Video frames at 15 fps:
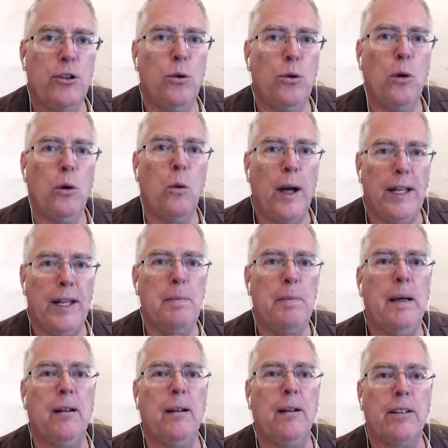to a white
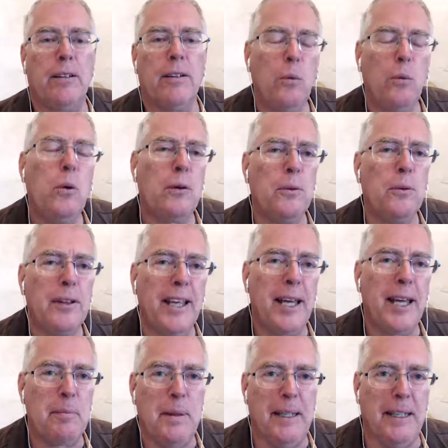belt, what would
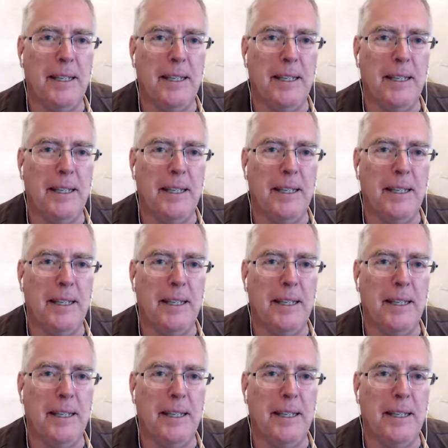that be?